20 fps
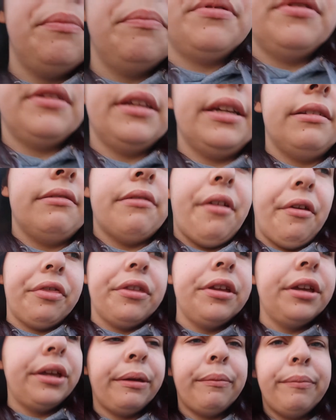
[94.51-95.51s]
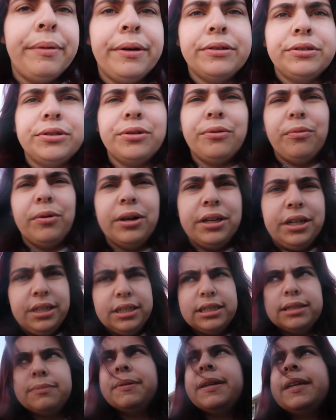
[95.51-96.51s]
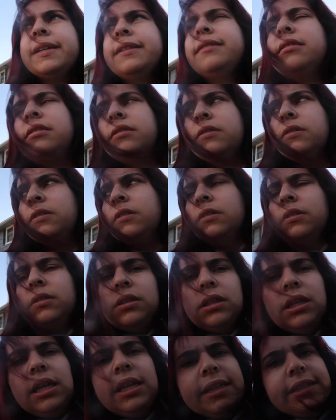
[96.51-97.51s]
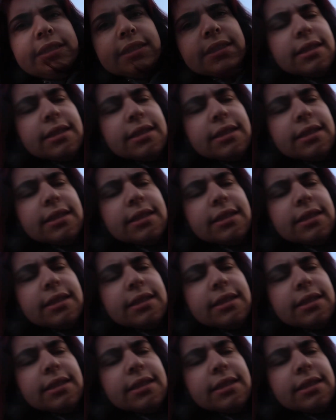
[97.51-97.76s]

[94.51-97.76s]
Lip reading: but like nothing compared to what it's been. And it's